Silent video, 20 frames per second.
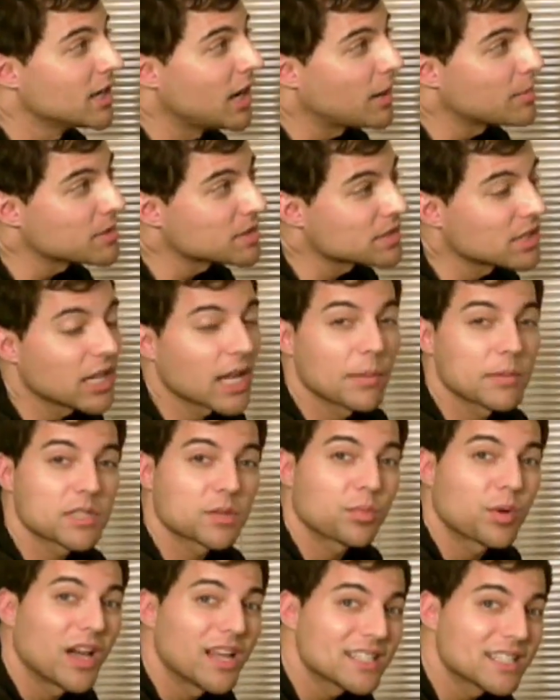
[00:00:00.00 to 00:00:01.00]
I'm just saying I'm
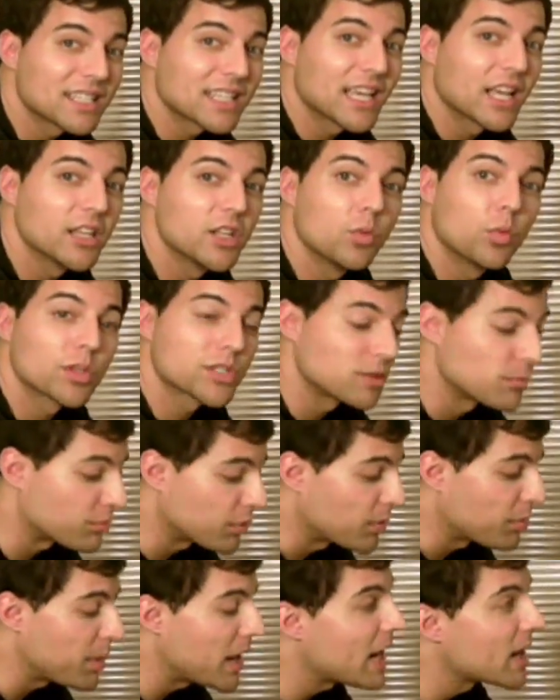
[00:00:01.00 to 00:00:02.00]
surprised that Kelly wasn't
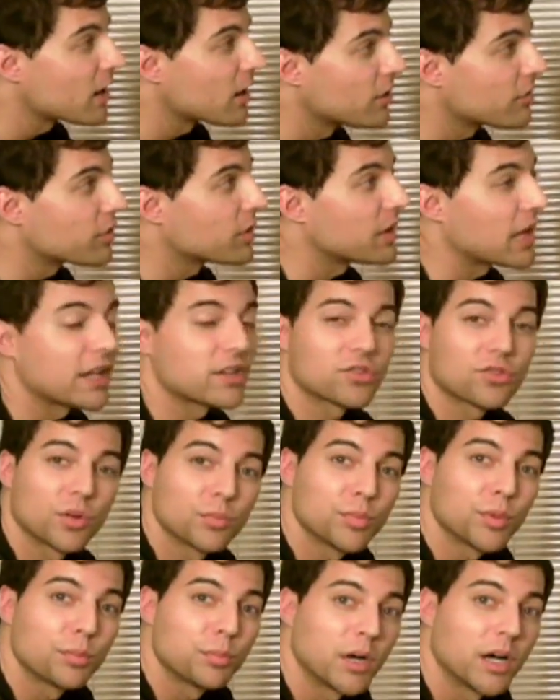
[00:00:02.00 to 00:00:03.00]
prepared for that
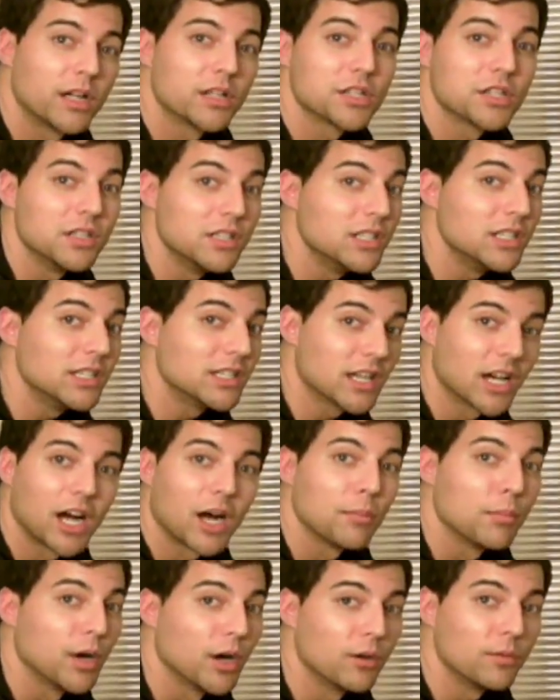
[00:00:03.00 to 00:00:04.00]
triple punch knee
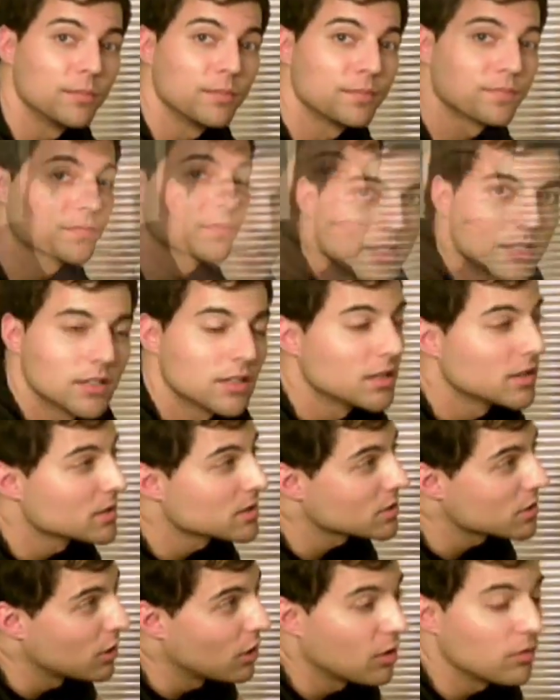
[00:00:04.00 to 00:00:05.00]
combo.
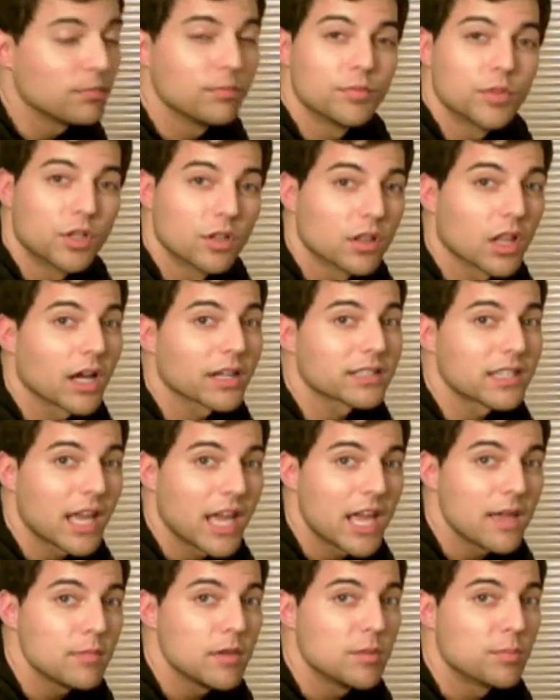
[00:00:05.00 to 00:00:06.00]
So, good luck to
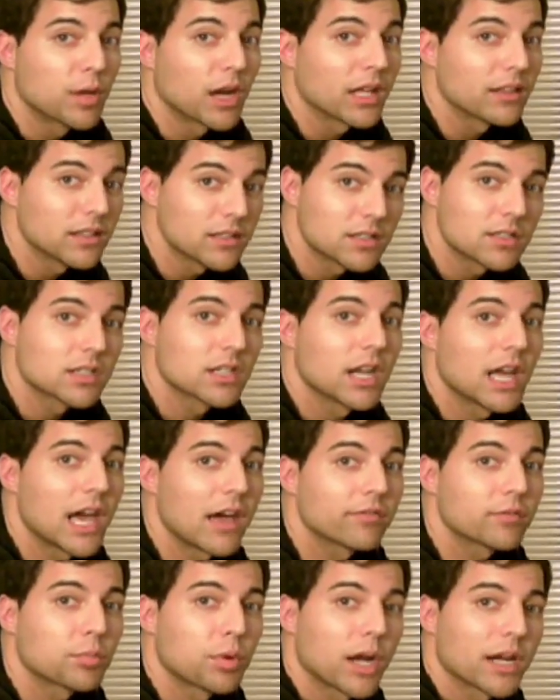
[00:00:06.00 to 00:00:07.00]
Amy, but I think she's going to
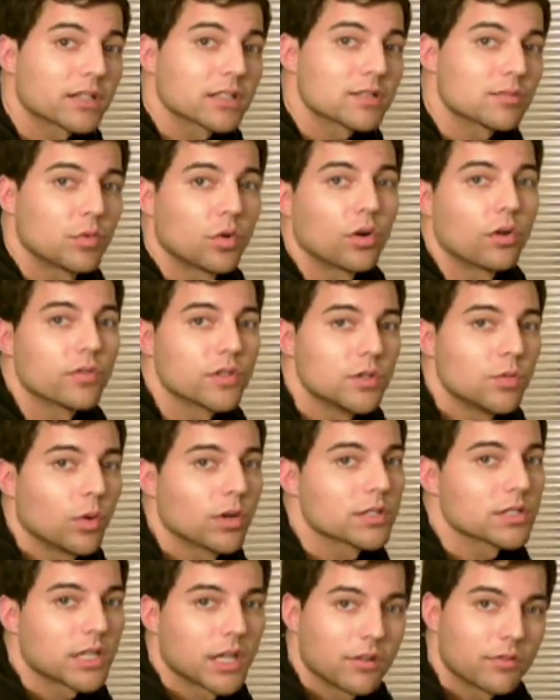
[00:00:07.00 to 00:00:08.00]
have to practice more if she
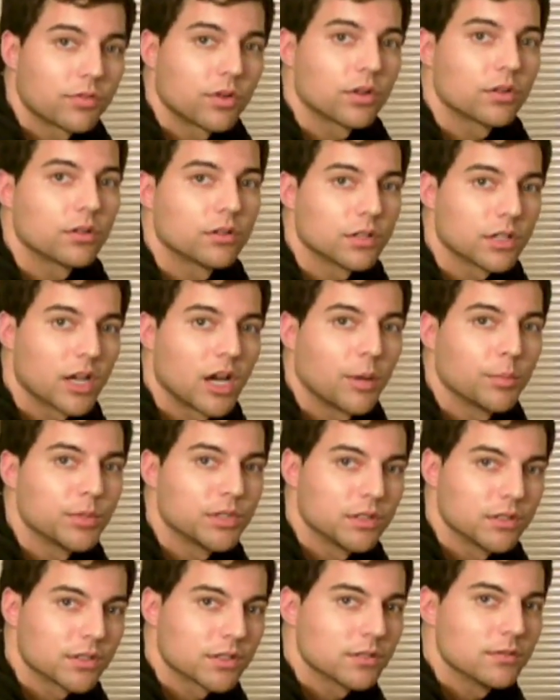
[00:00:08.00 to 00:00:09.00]
wants to get further in the
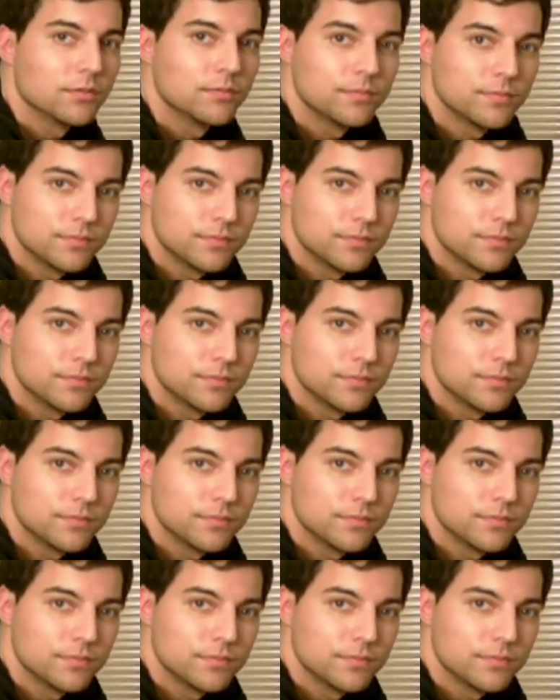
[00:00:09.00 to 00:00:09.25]
competition.